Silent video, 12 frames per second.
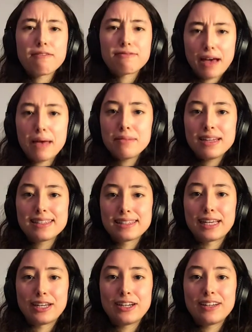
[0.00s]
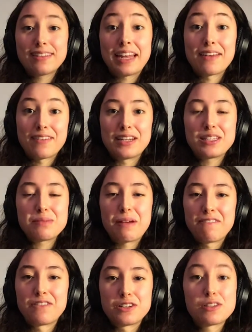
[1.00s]
5 minutes later that I ran into my
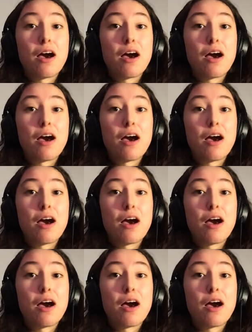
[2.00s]
first